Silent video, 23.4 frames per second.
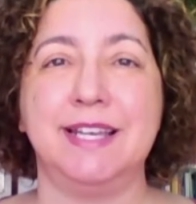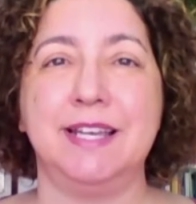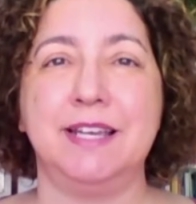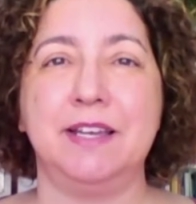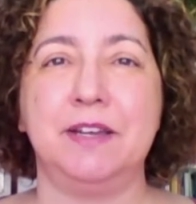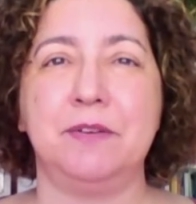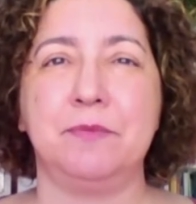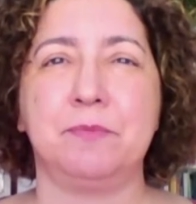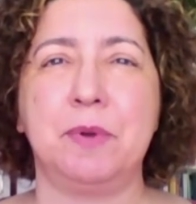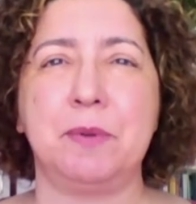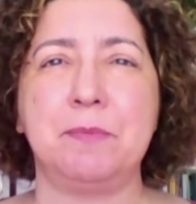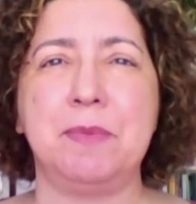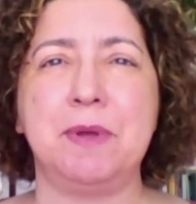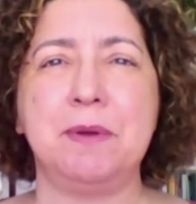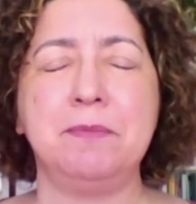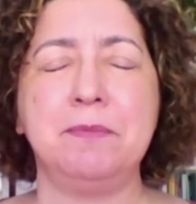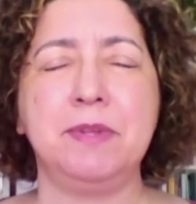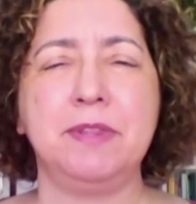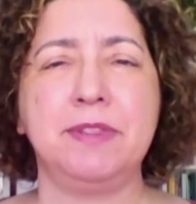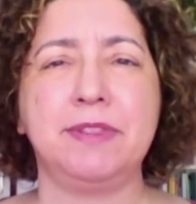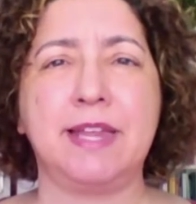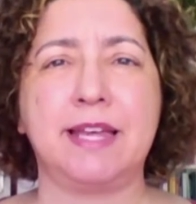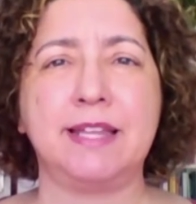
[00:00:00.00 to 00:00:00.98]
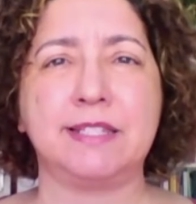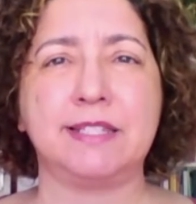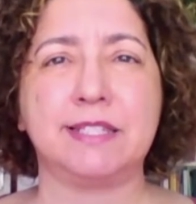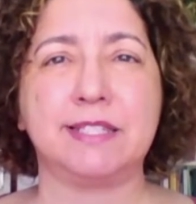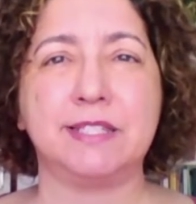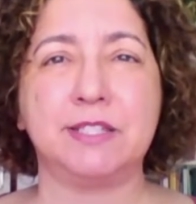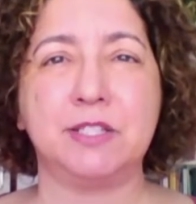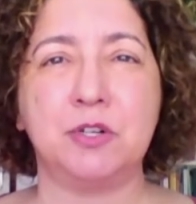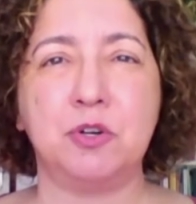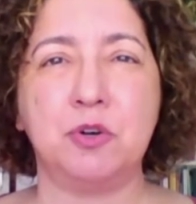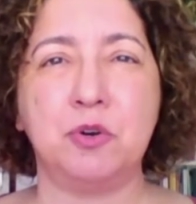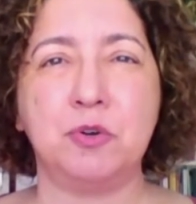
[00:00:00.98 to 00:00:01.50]
Remember that
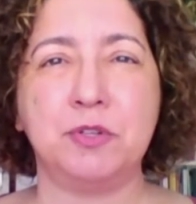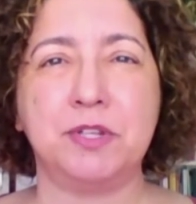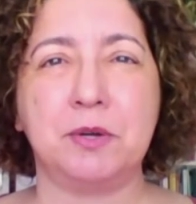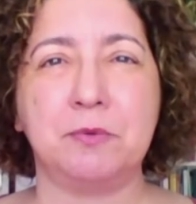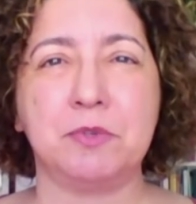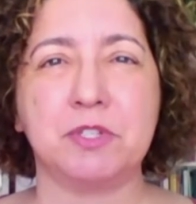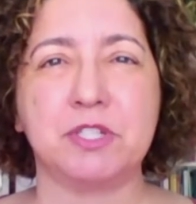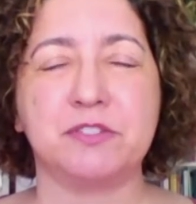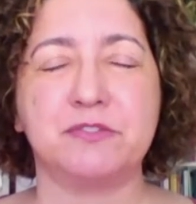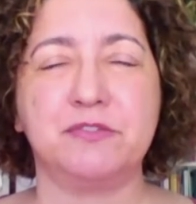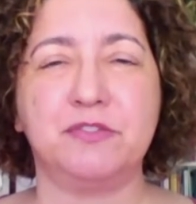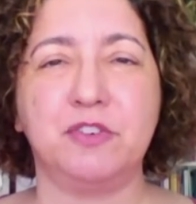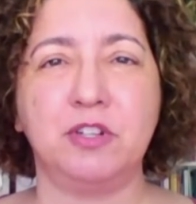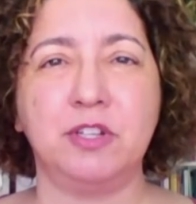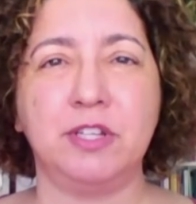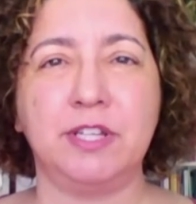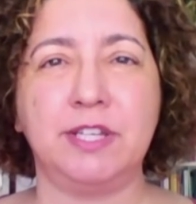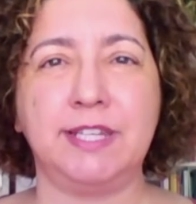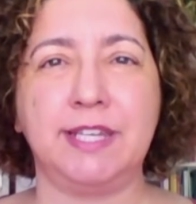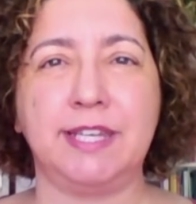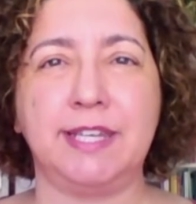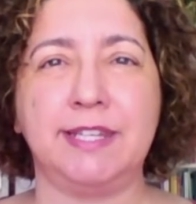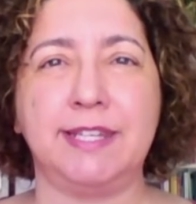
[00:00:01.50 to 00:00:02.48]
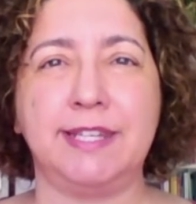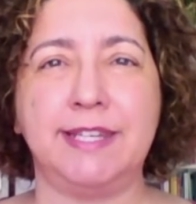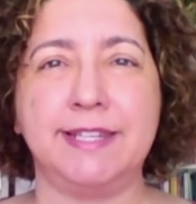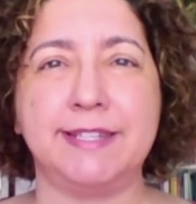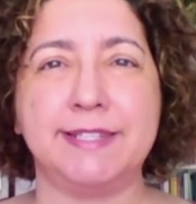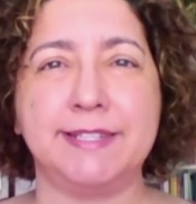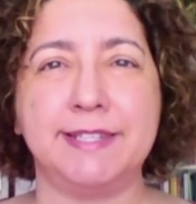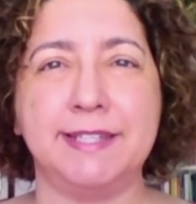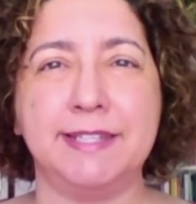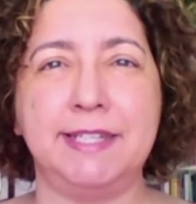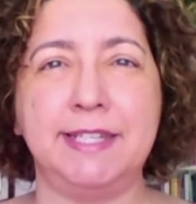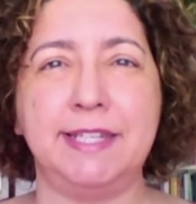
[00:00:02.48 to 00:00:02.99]
snow that was falling in
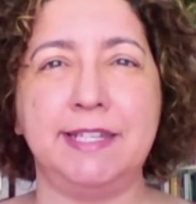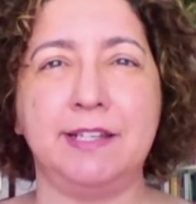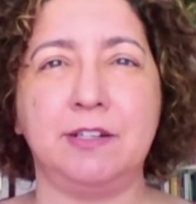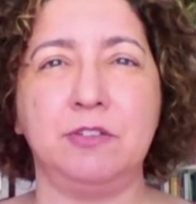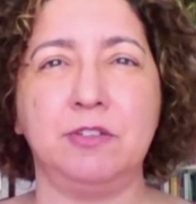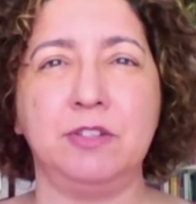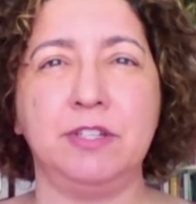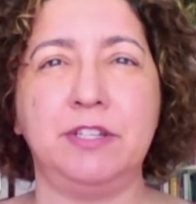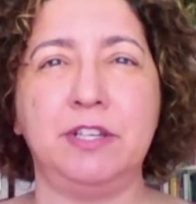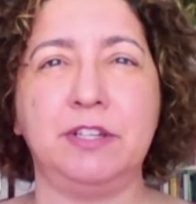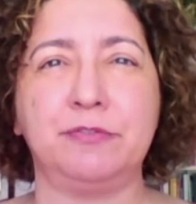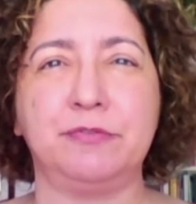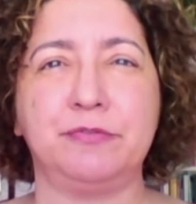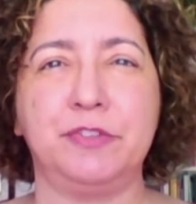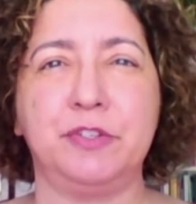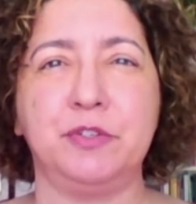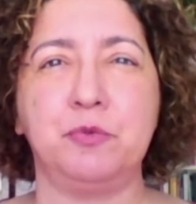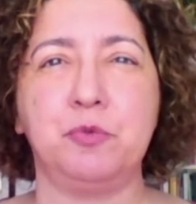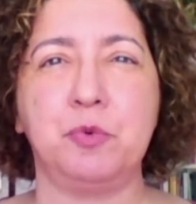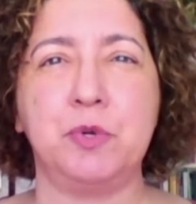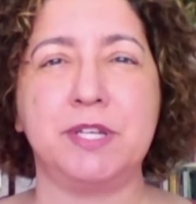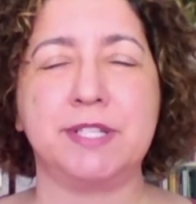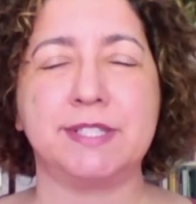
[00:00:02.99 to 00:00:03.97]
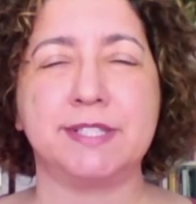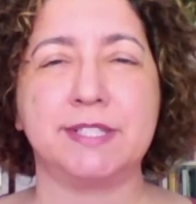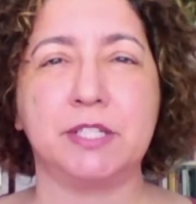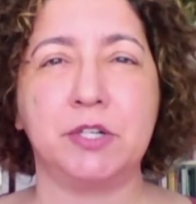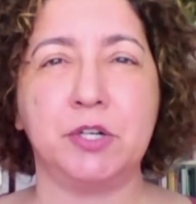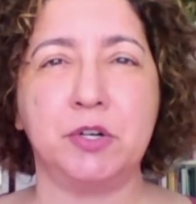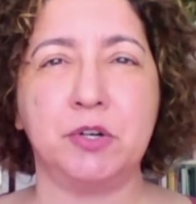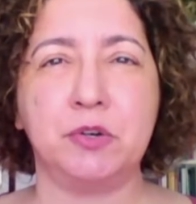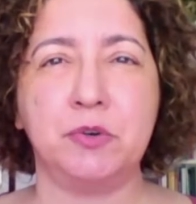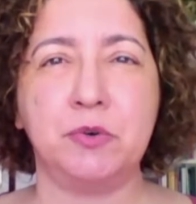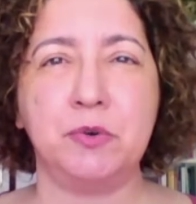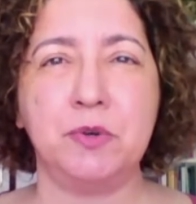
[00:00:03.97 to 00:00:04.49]
Italy only a few weeks
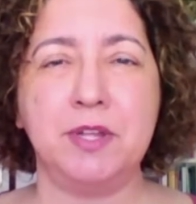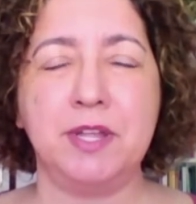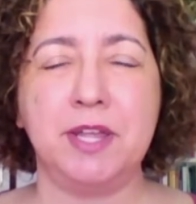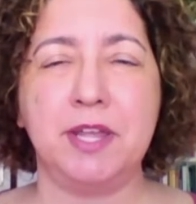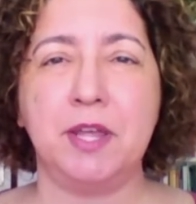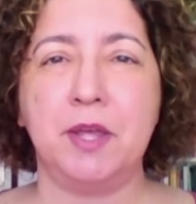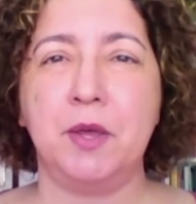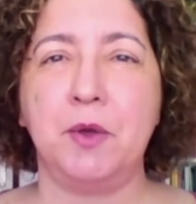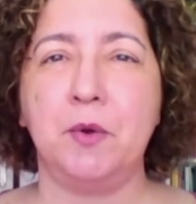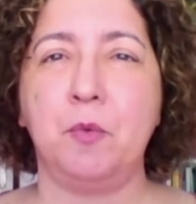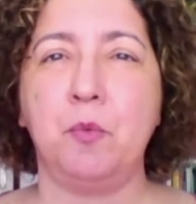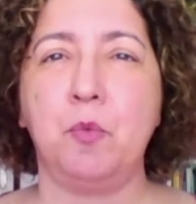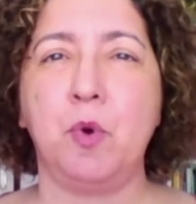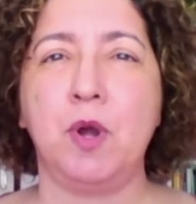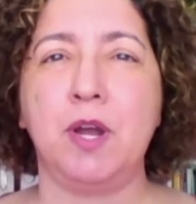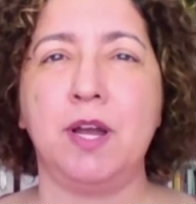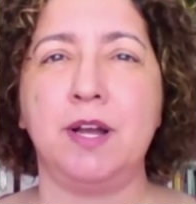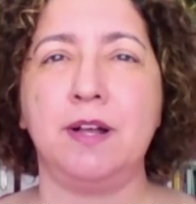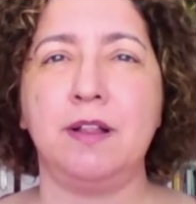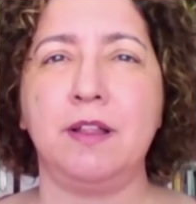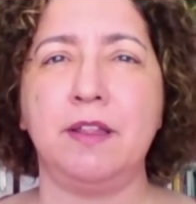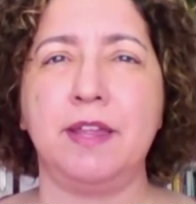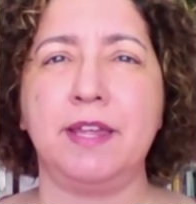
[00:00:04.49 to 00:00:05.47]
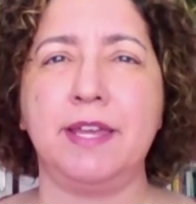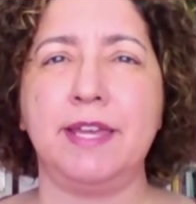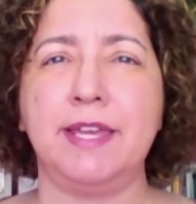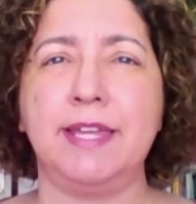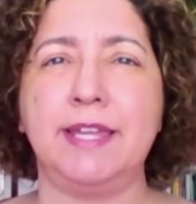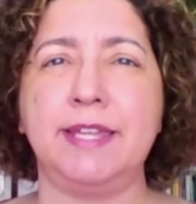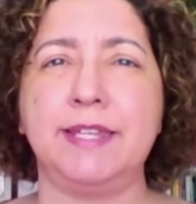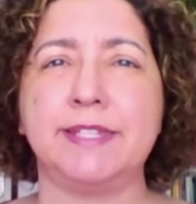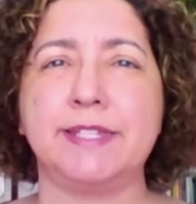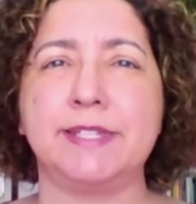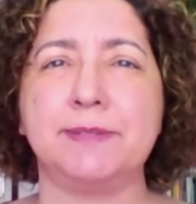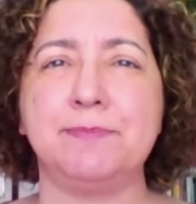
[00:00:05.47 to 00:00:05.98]
ago? Well,
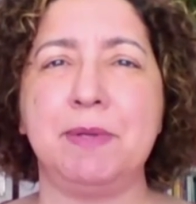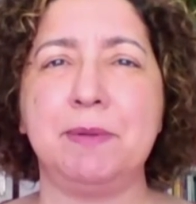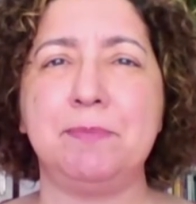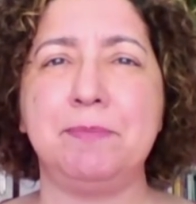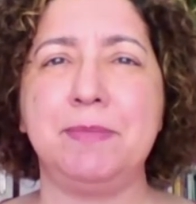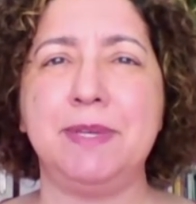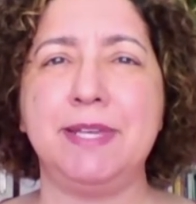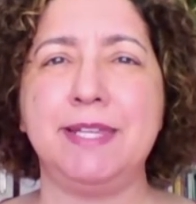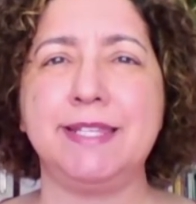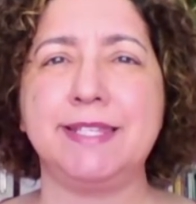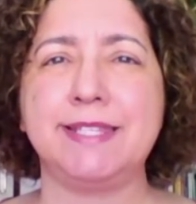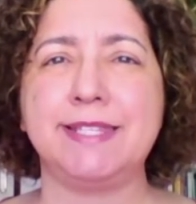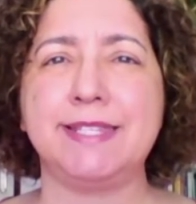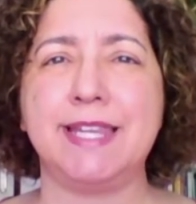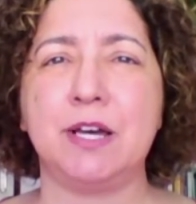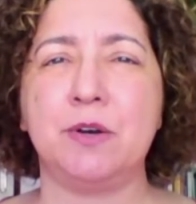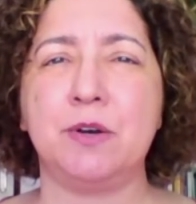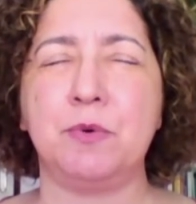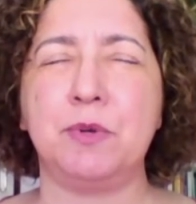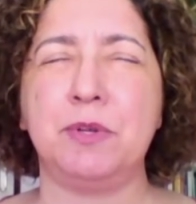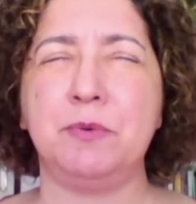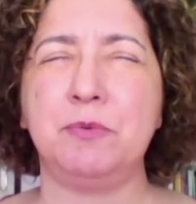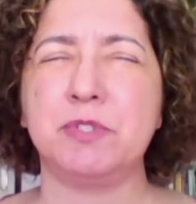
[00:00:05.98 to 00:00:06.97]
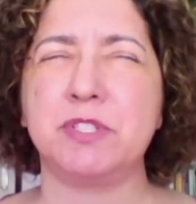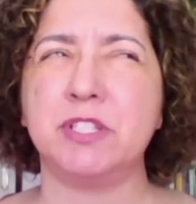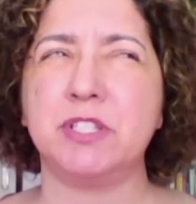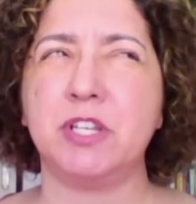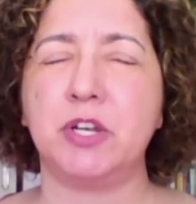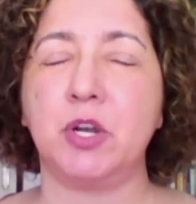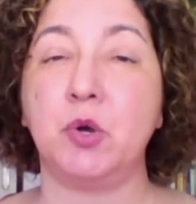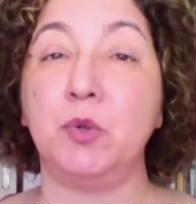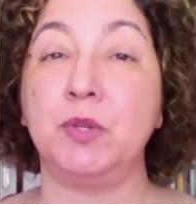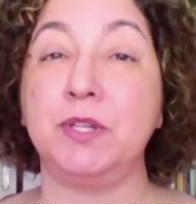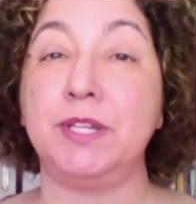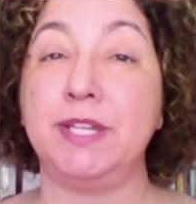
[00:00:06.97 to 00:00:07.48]
it means now it was not
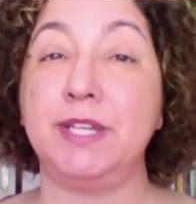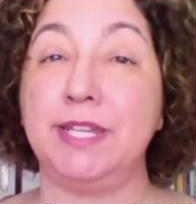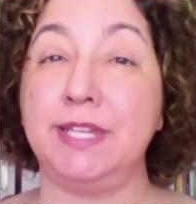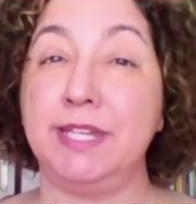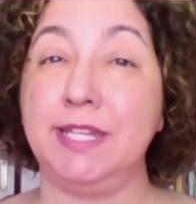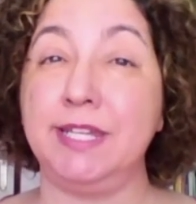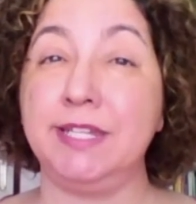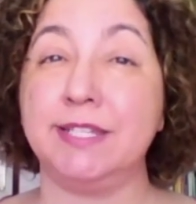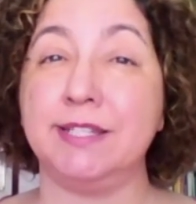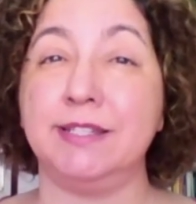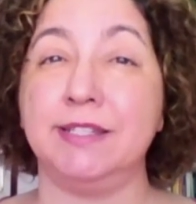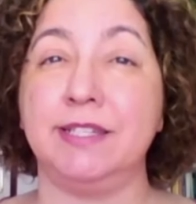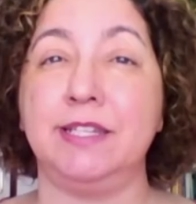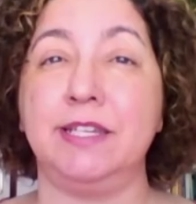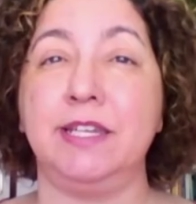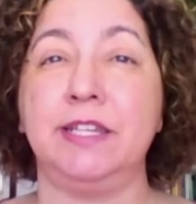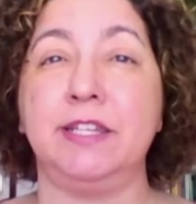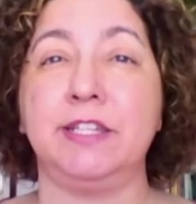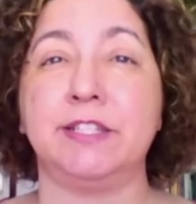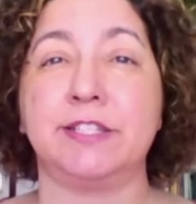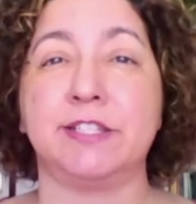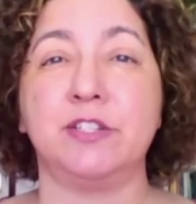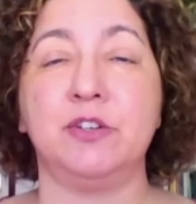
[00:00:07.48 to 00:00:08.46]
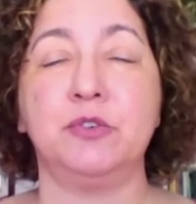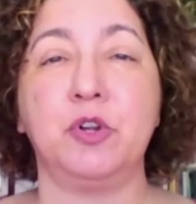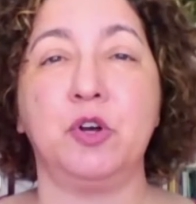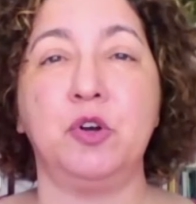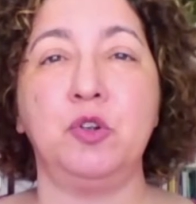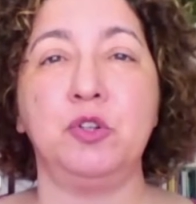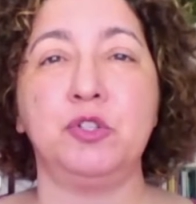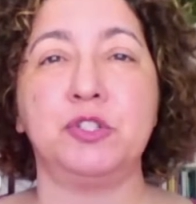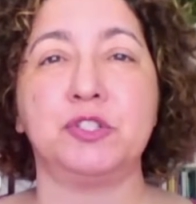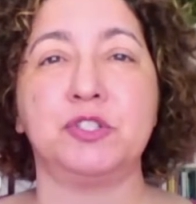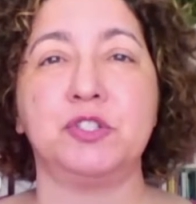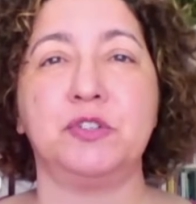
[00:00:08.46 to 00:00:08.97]
only in Italy, it's
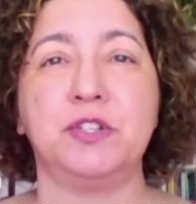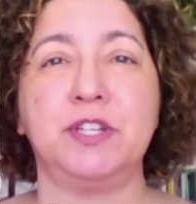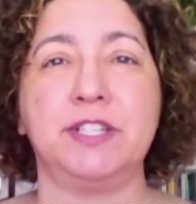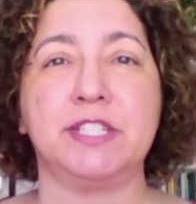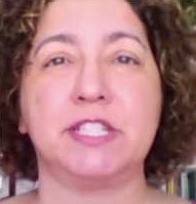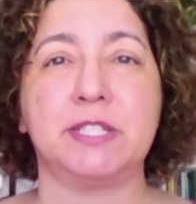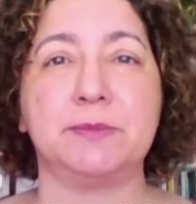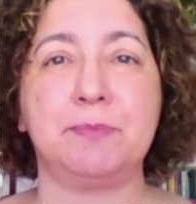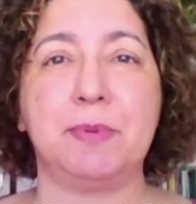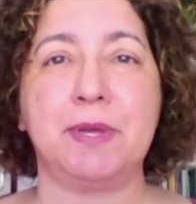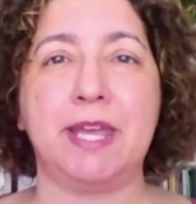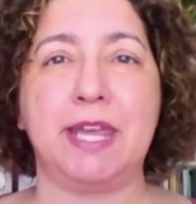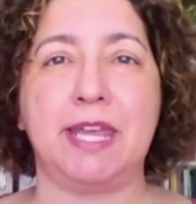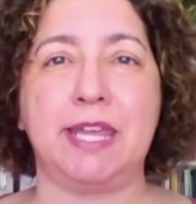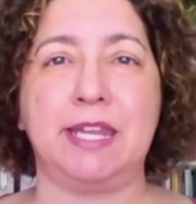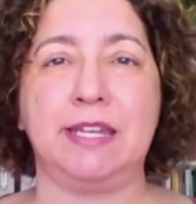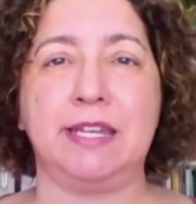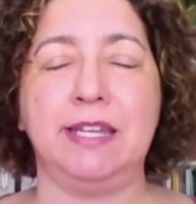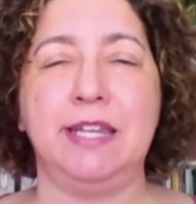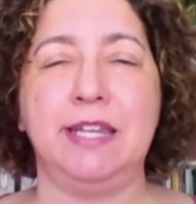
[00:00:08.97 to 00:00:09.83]
also in Spain.